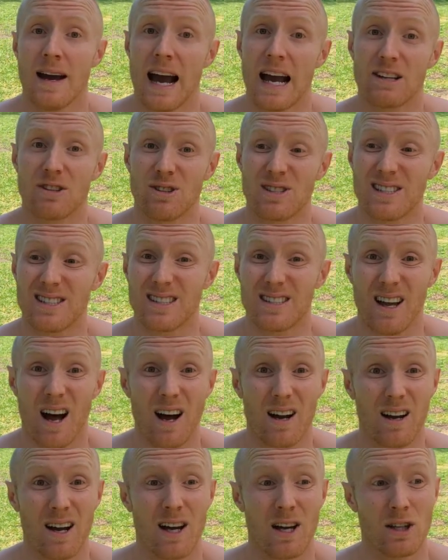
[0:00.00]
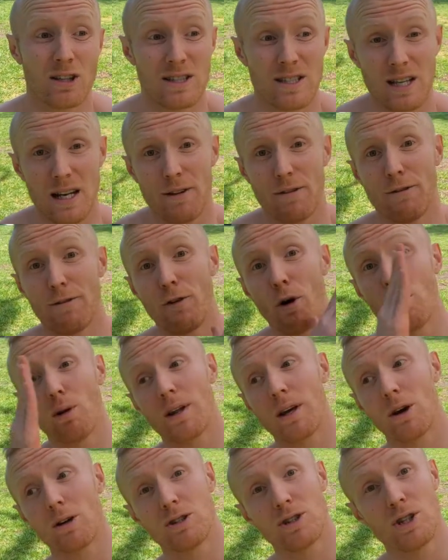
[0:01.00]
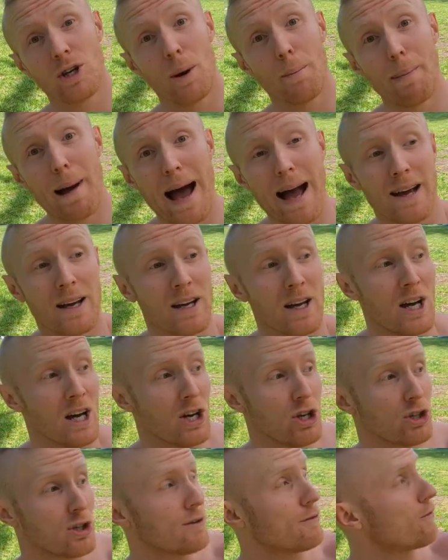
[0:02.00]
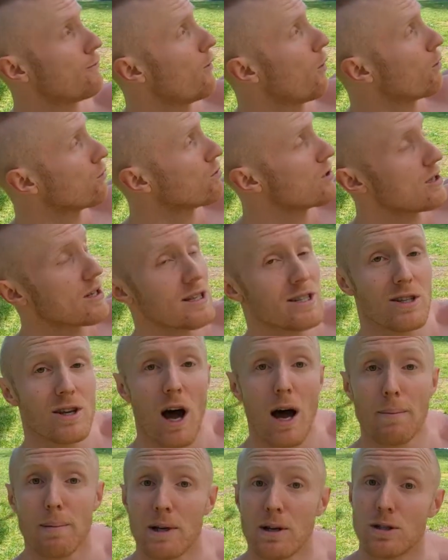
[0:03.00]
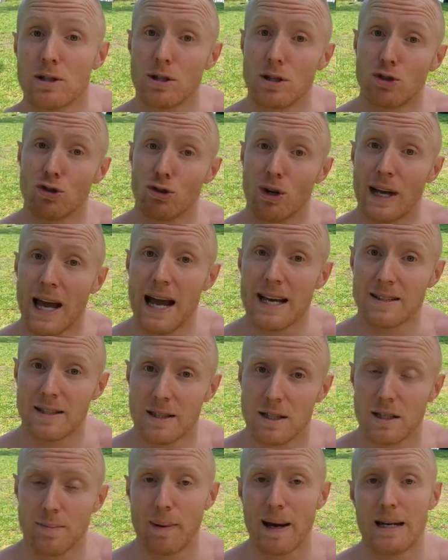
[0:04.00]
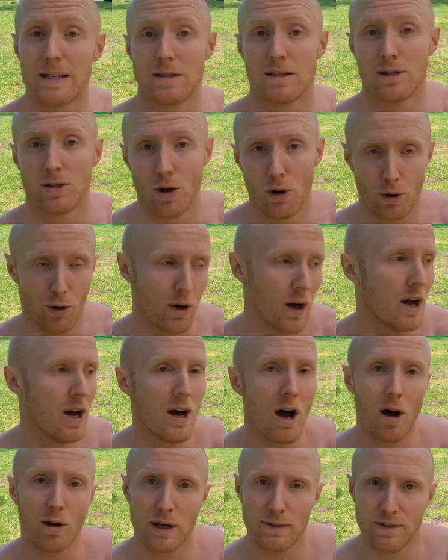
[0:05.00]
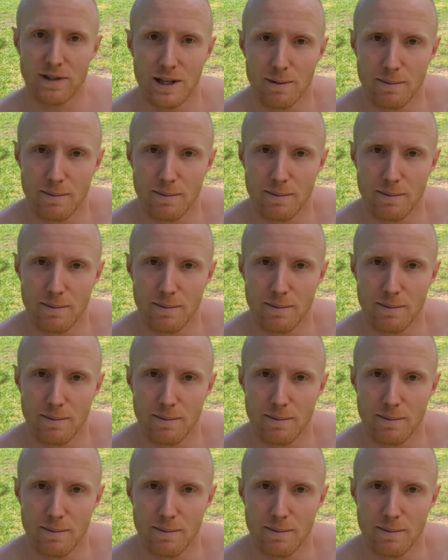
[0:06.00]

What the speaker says: and you're stuck, instead of falling onto your back, you can fall to the side because the tree has the space. So I'll give a